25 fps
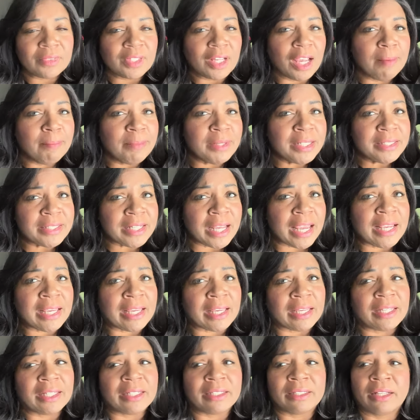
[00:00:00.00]
I've been
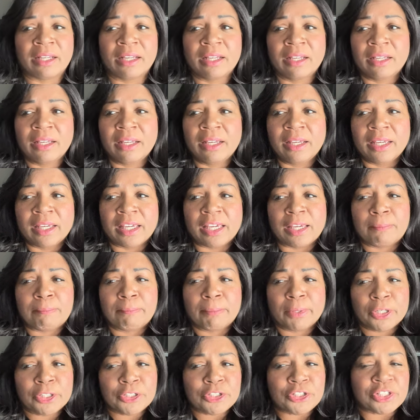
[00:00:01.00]
taking
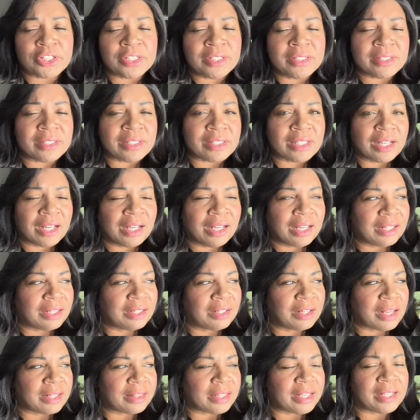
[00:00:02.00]
emergence,
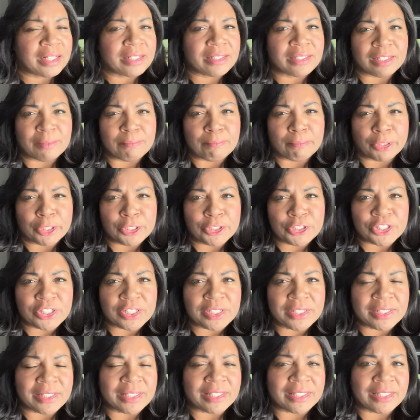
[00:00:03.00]
I think it's
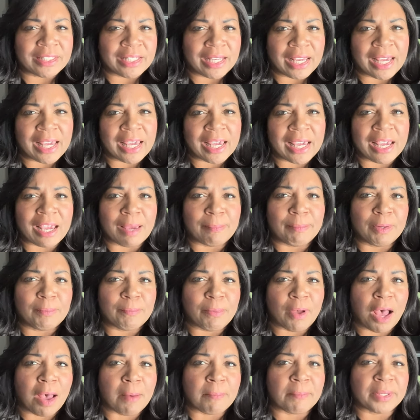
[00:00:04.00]
Emergen-C. I've been
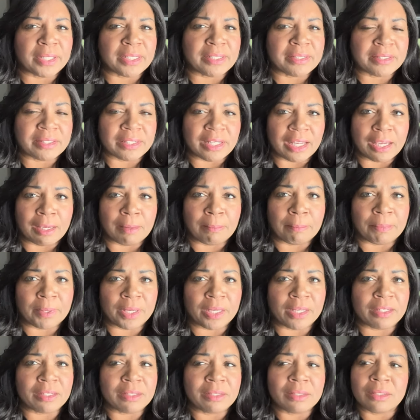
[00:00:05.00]
popping zinc
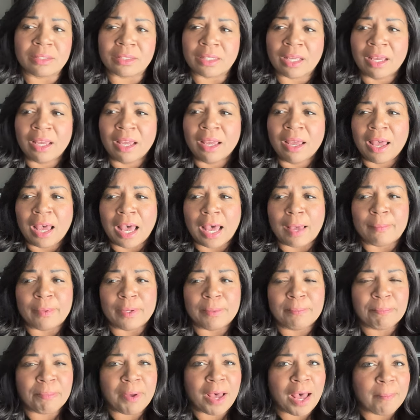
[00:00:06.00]
pills. I've
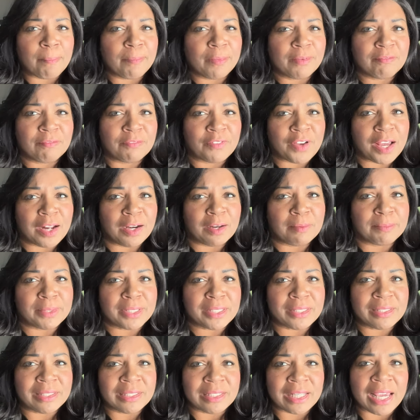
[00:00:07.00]
been popping
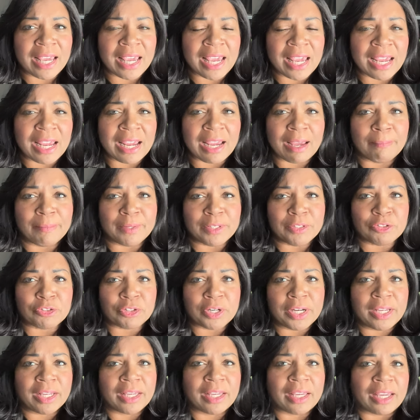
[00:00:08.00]
vitamin C. I've been
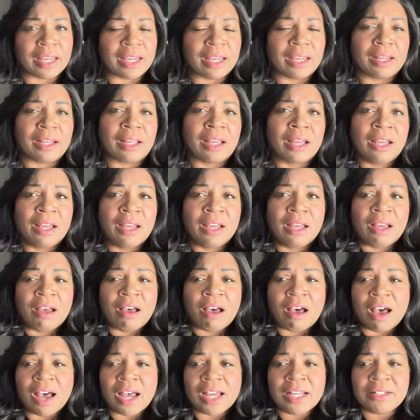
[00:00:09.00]
drinking
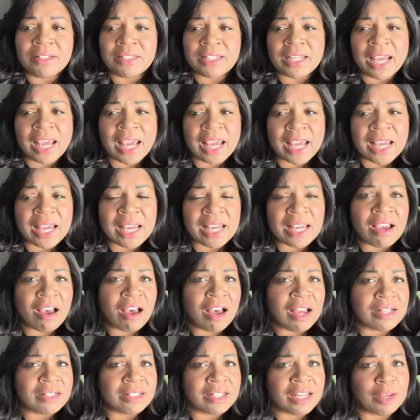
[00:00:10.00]
hot tea,
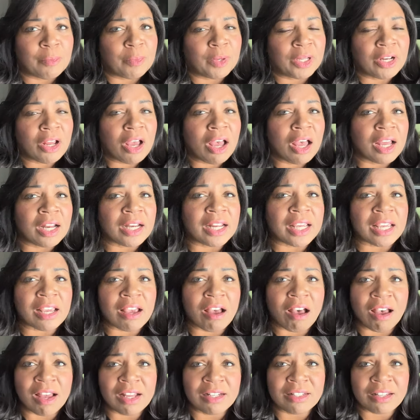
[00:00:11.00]
hot tea with honey,
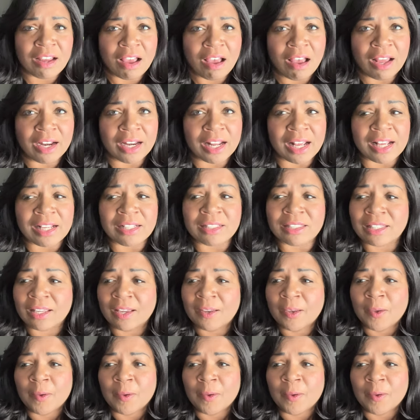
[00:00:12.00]
hot toddies.